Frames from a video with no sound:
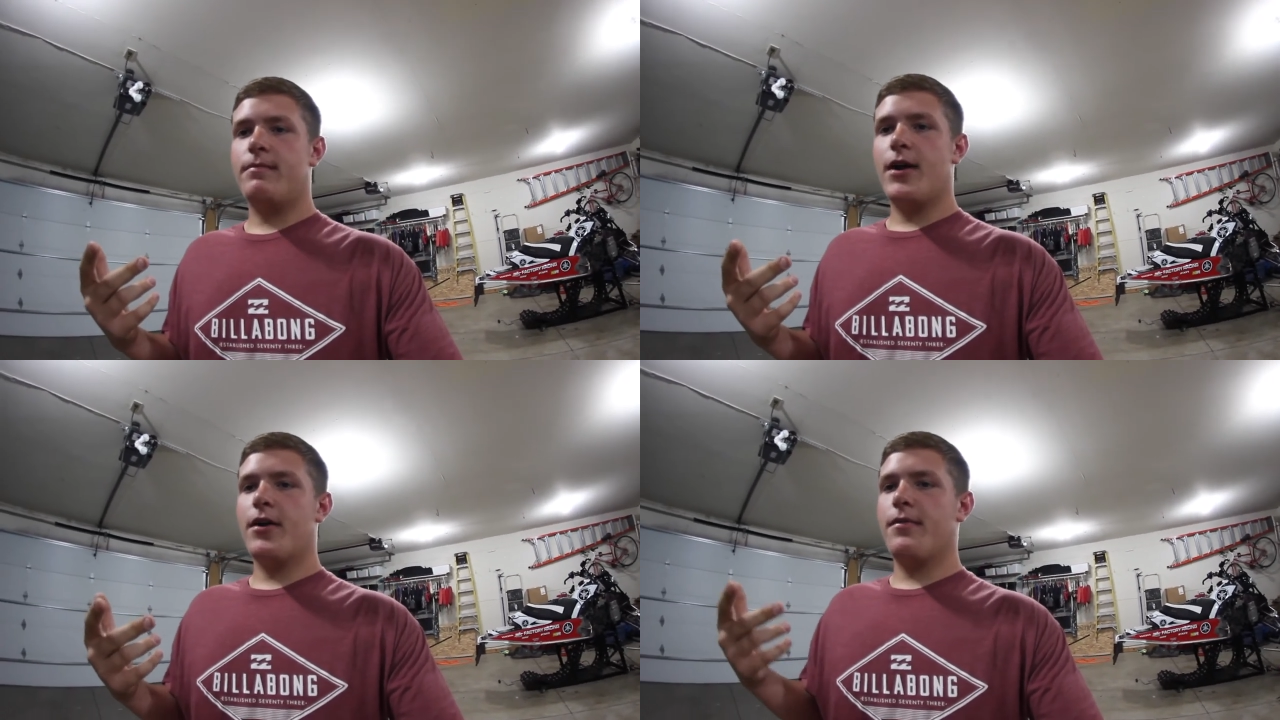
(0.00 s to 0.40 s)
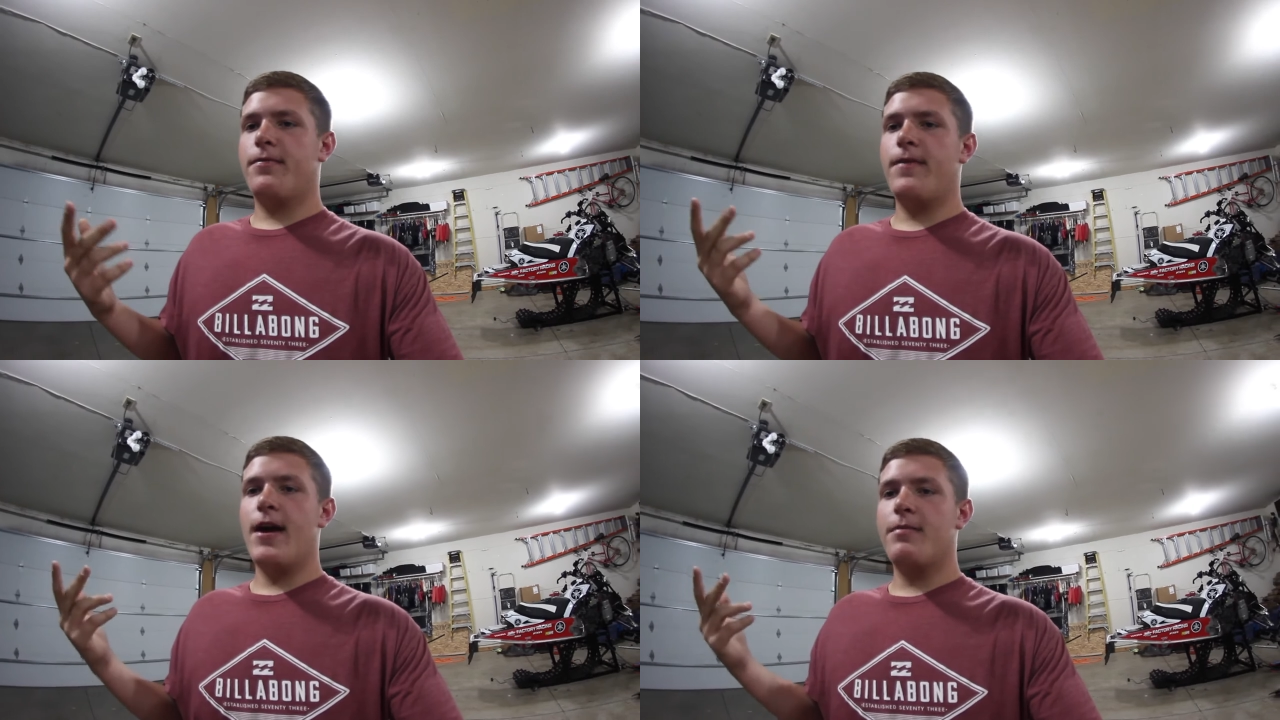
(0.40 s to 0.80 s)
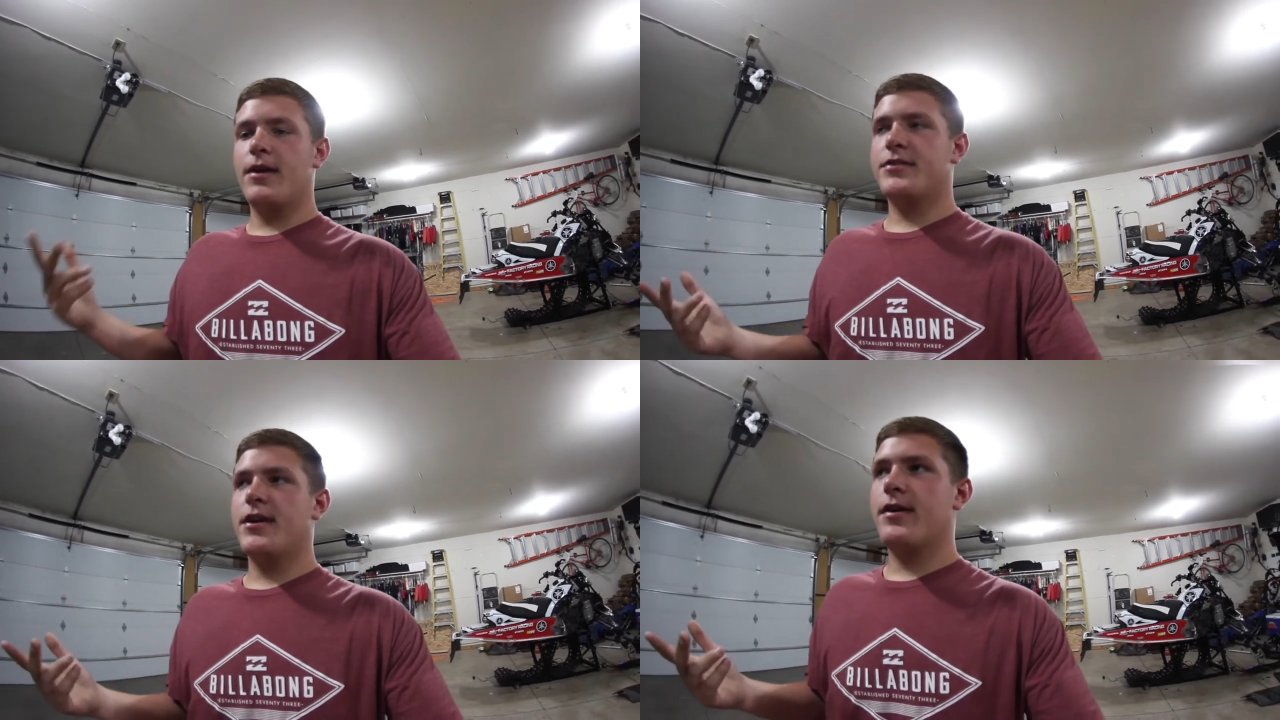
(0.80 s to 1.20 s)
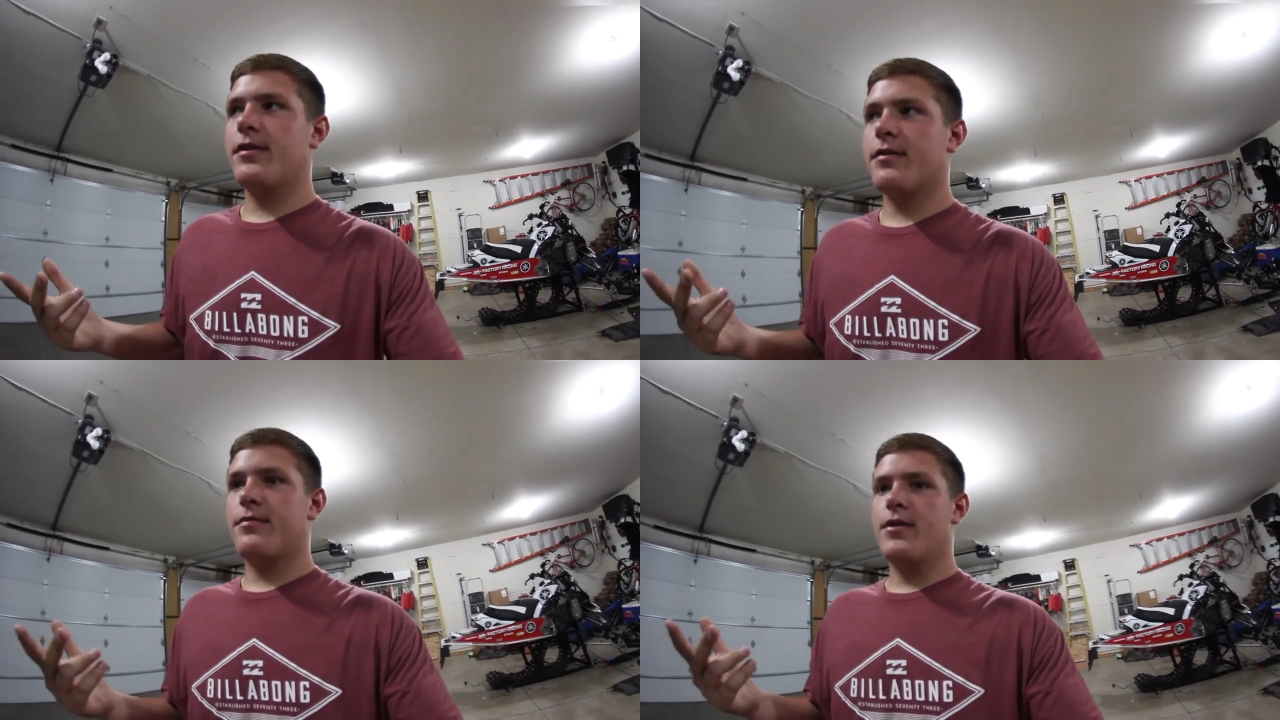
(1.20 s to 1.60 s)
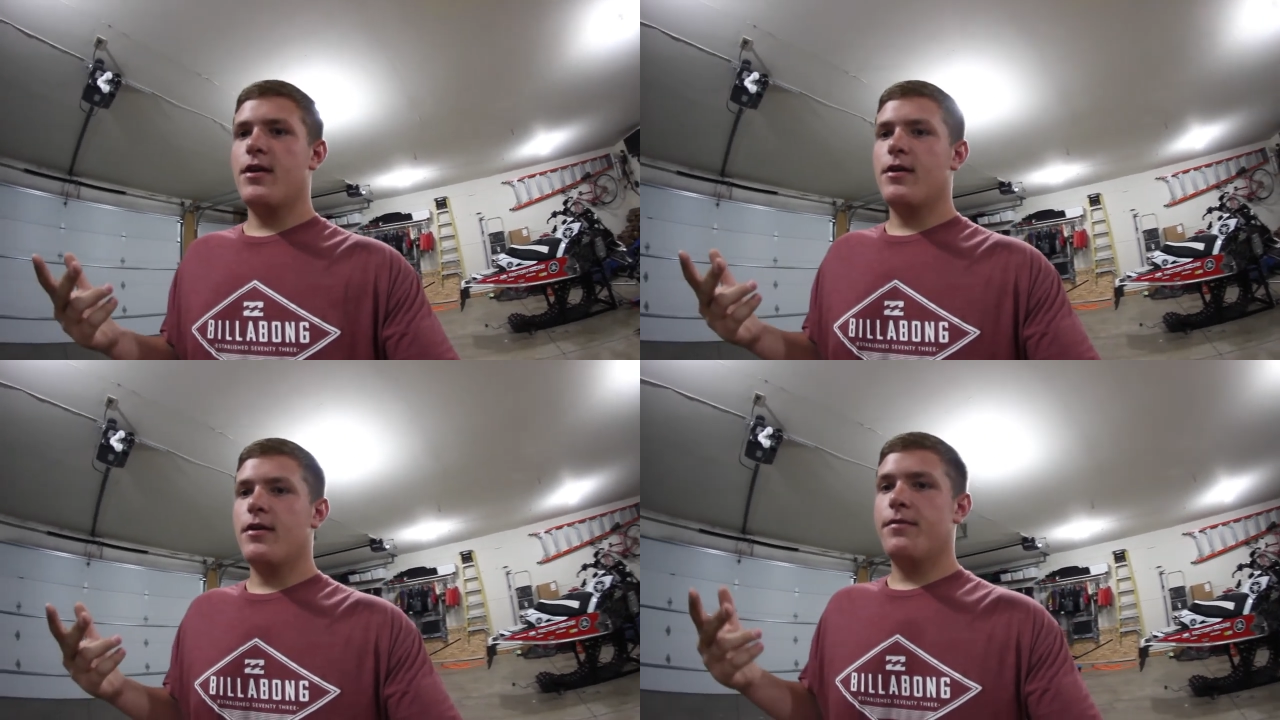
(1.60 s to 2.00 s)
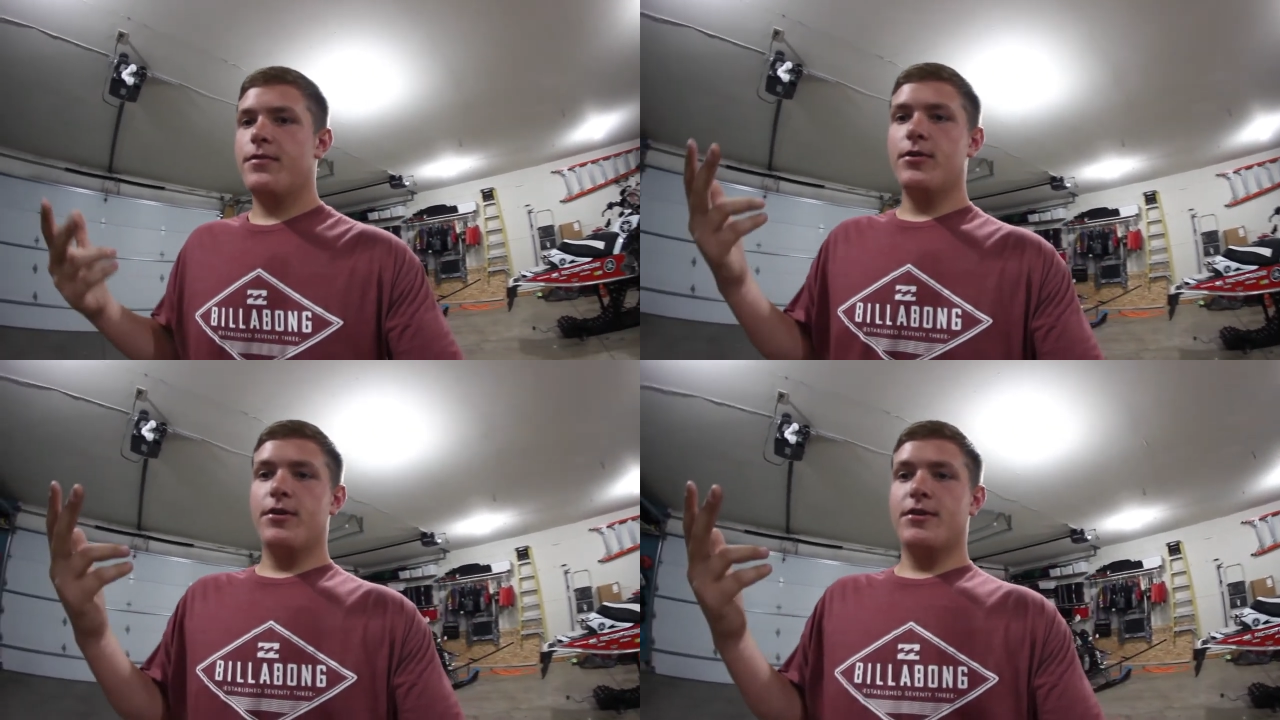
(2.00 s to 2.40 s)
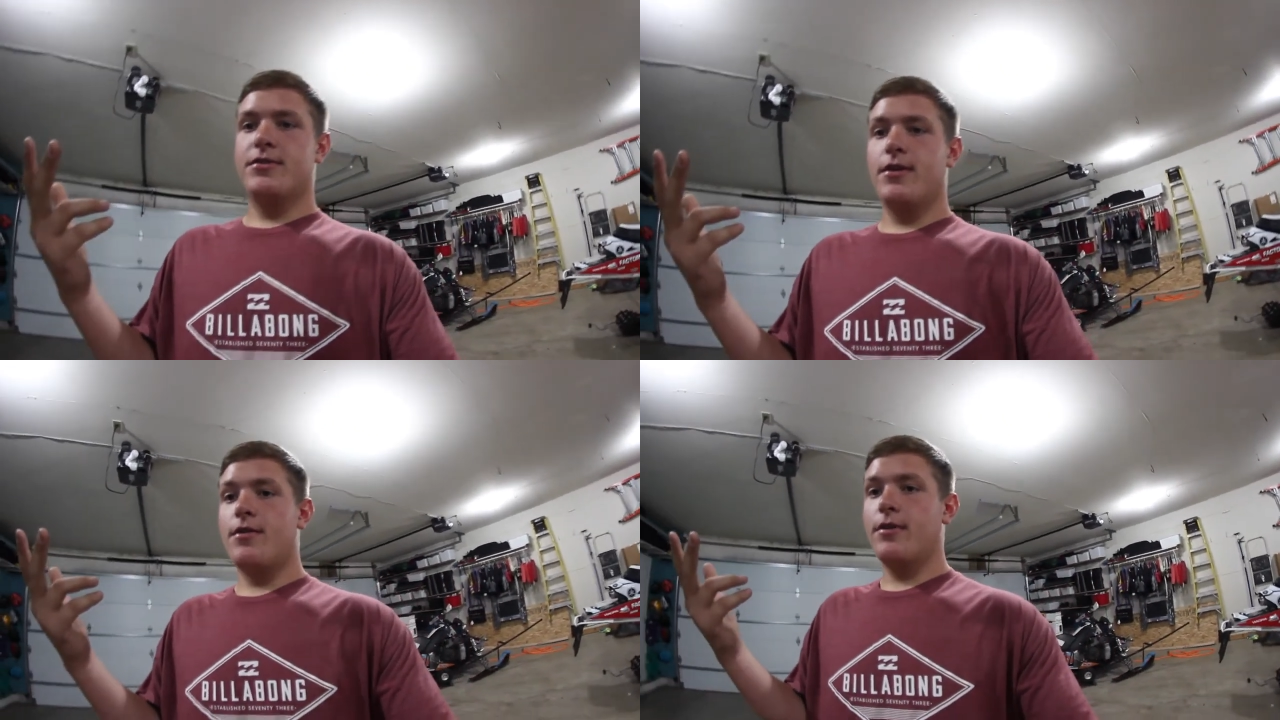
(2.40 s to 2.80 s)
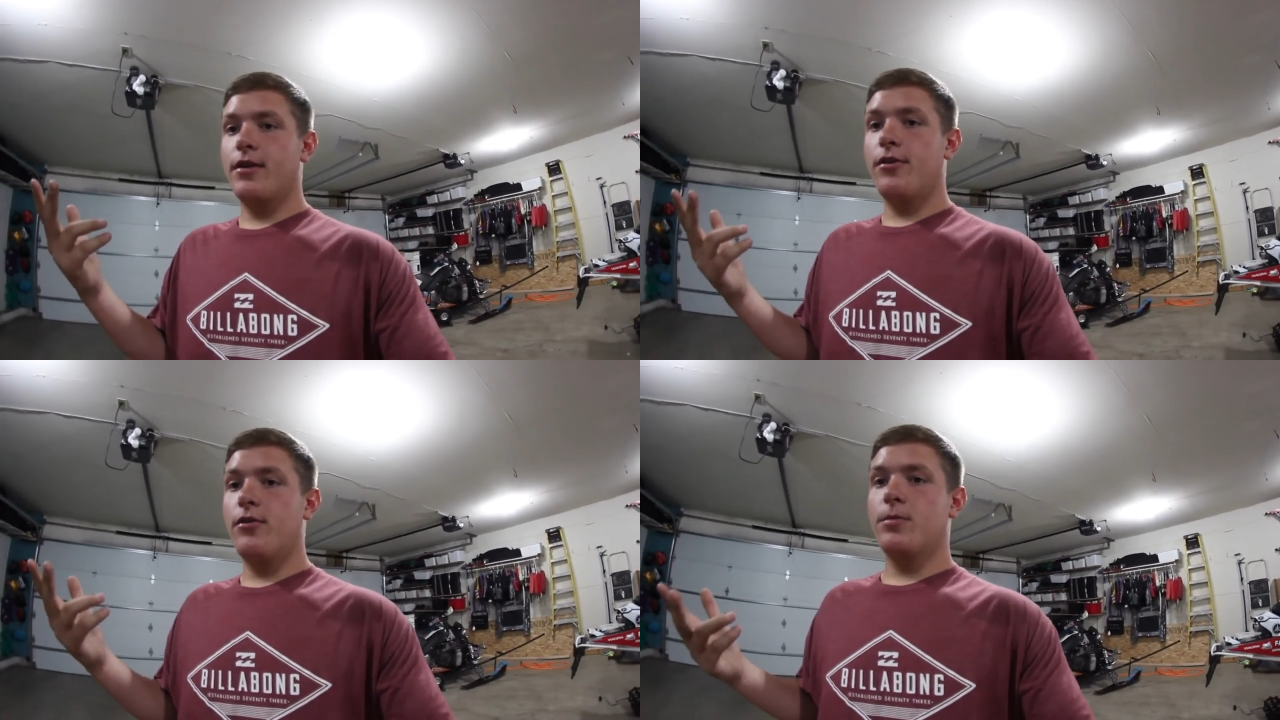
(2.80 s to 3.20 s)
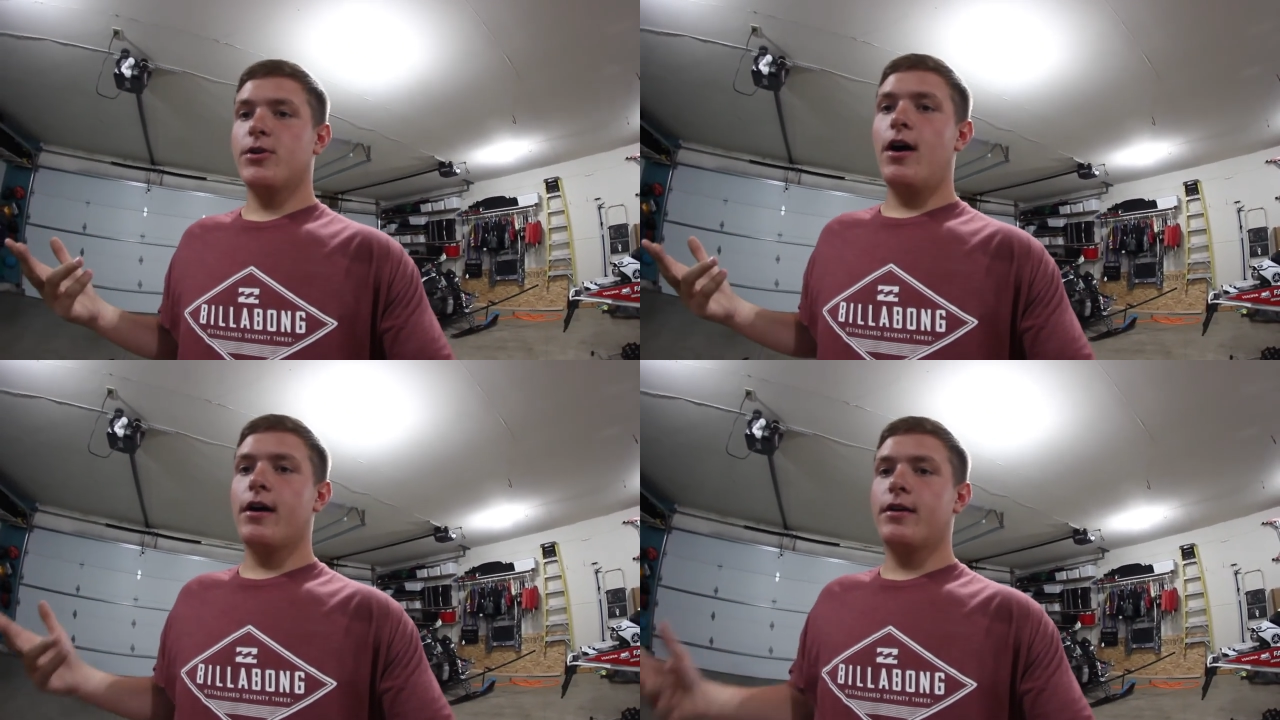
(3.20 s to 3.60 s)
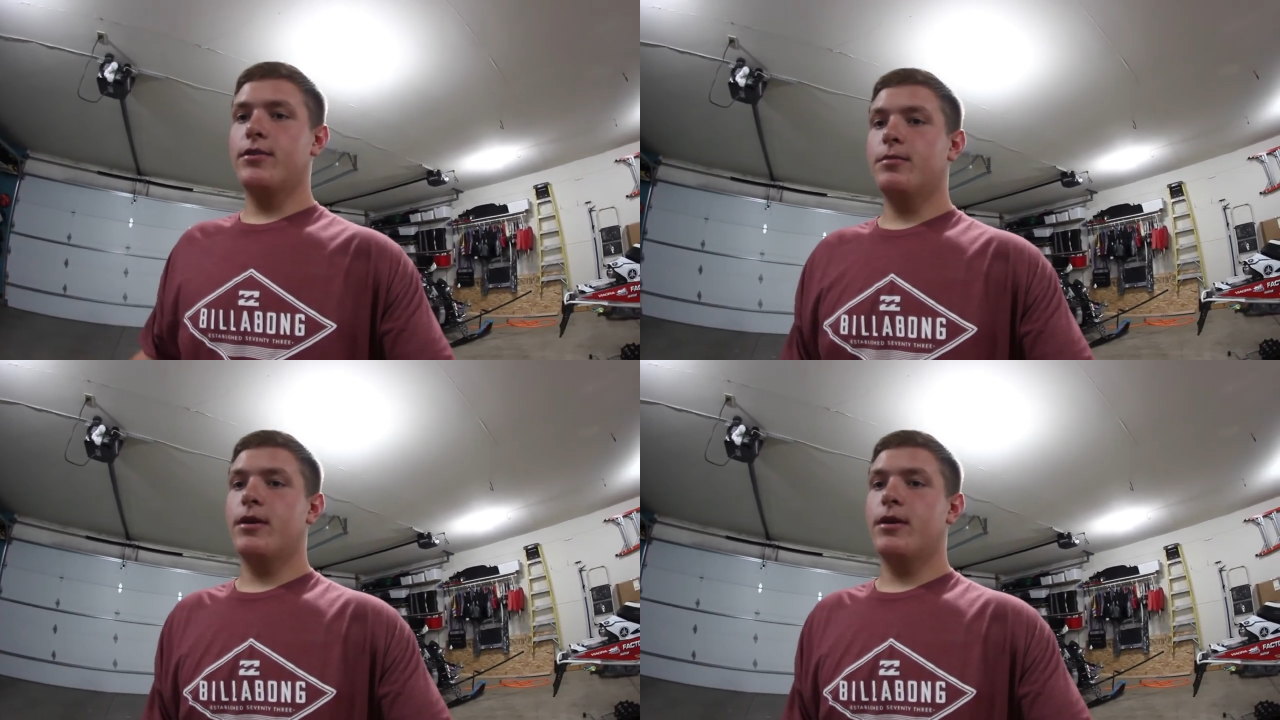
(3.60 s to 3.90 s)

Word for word: I don't have a fan base yet, or I don't have viewers, so I don't really know who I'm talking to.